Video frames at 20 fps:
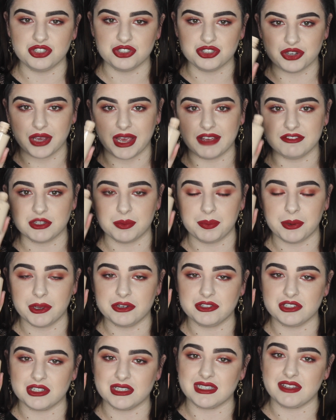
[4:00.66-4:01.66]
You do have to
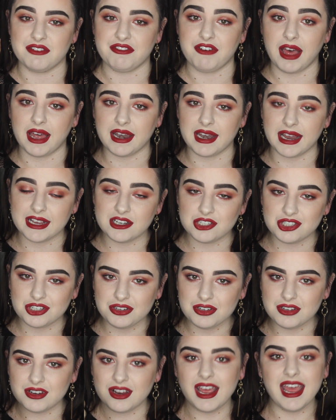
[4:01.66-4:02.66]
purchase the
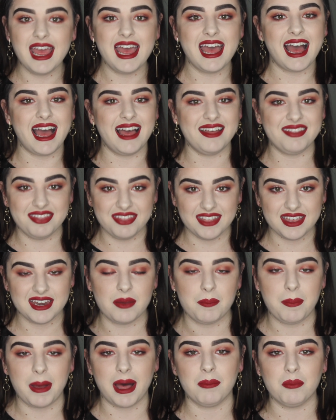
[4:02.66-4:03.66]
foundation and then
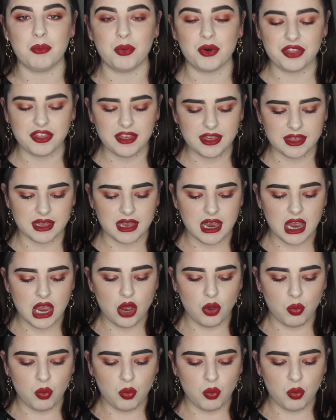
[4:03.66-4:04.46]
a pump with it.